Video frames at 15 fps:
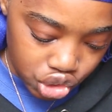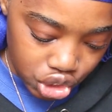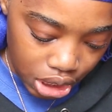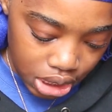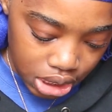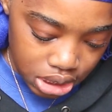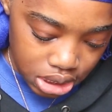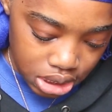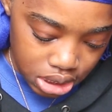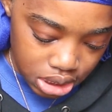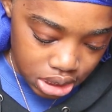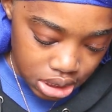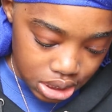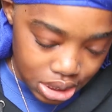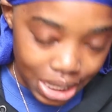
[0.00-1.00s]
Genesis
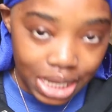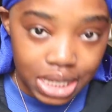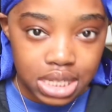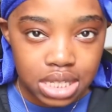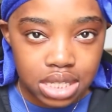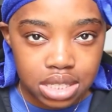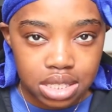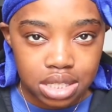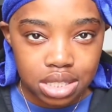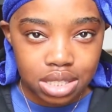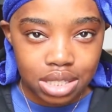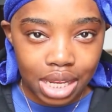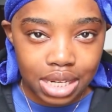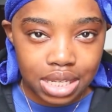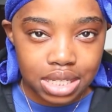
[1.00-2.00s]
Studies.
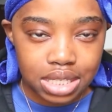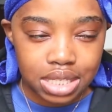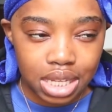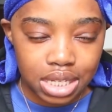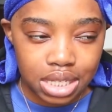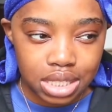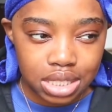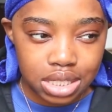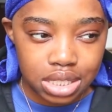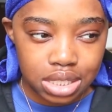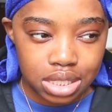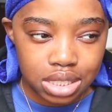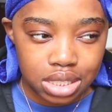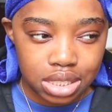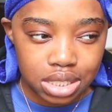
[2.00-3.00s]

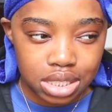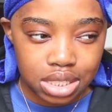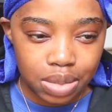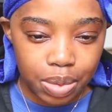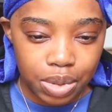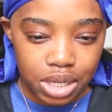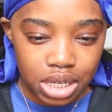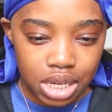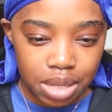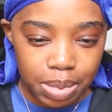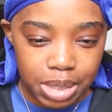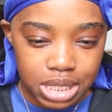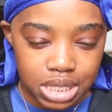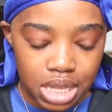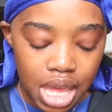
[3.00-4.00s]
Is that what her
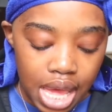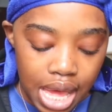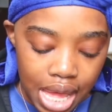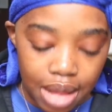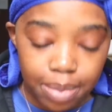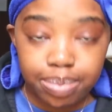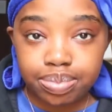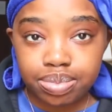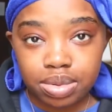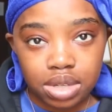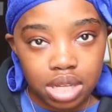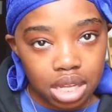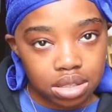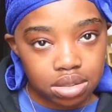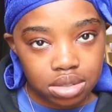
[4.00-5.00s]
name is. I'll
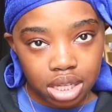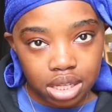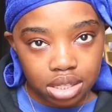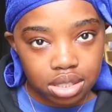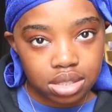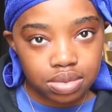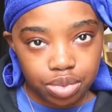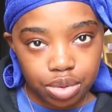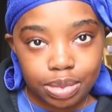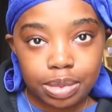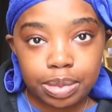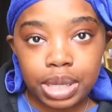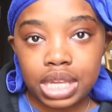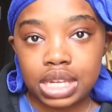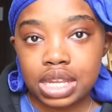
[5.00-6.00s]
like
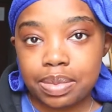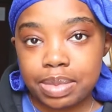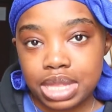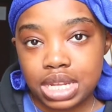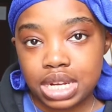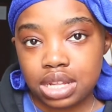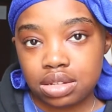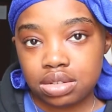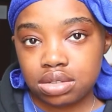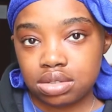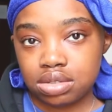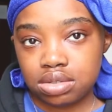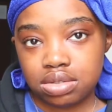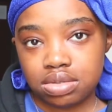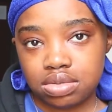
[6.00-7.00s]
remember her name and then I'll
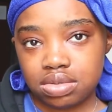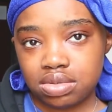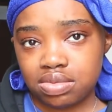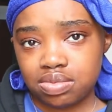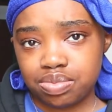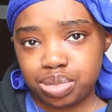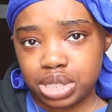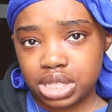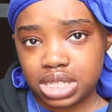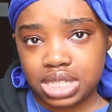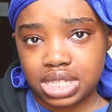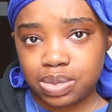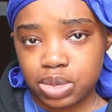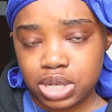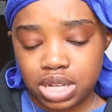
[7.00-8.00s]
put it
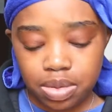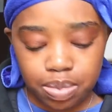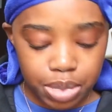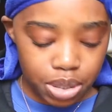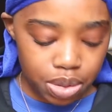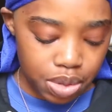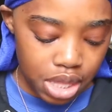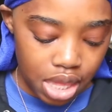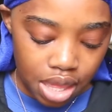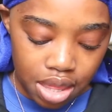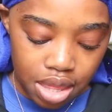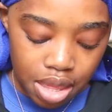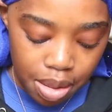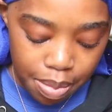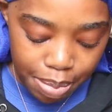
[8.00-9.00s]
somewhere down below here.
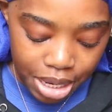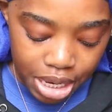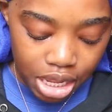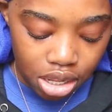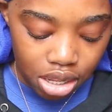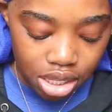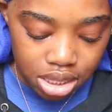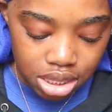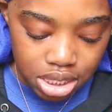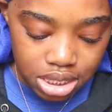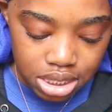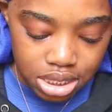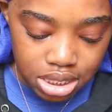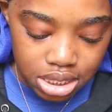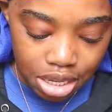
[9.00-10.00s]
But I got
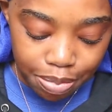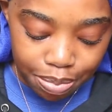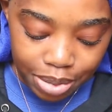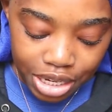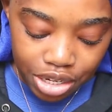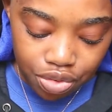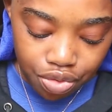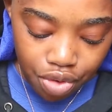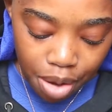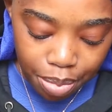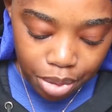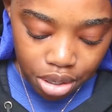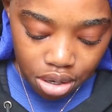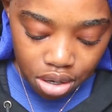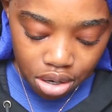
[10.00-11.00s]
this template
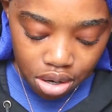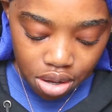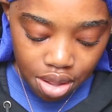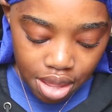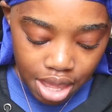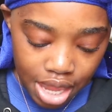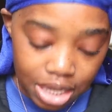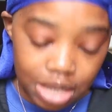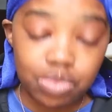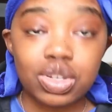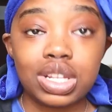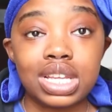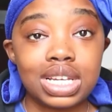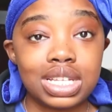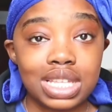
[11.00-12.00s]
from her and I'm
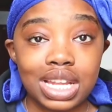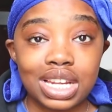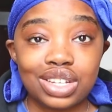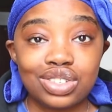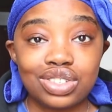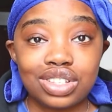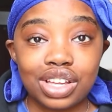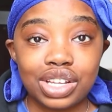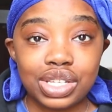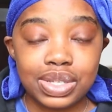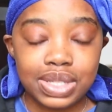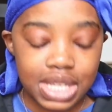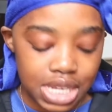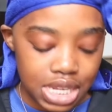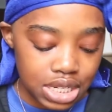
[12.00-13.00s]
really excited to start
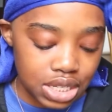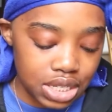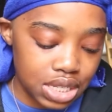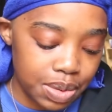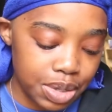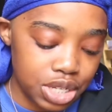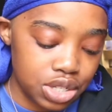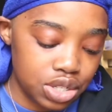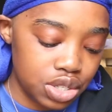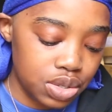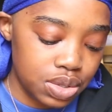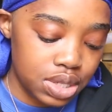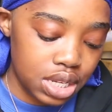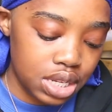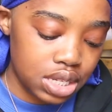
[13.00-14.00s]
using it because I wanted to
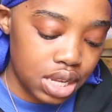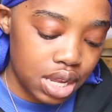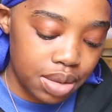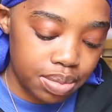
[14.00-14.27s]
use it